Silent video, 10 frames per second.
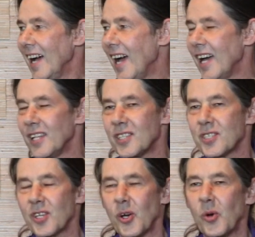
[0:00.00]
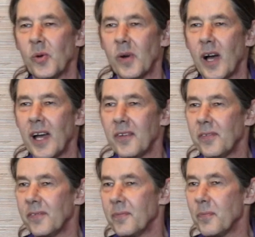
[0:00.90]
And so I
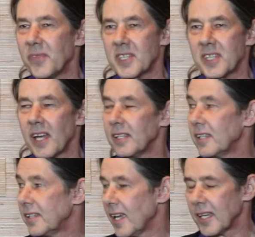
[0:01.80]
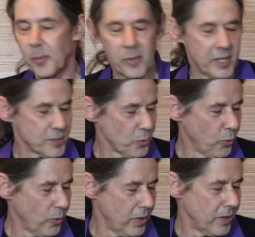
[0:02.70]
decided to take him at his
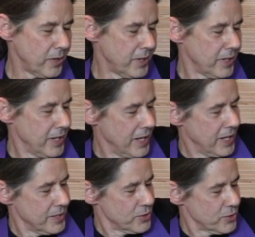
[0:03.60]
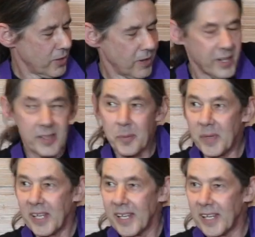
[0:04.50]
word and start at the
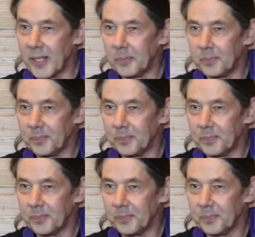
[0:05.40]
beginning.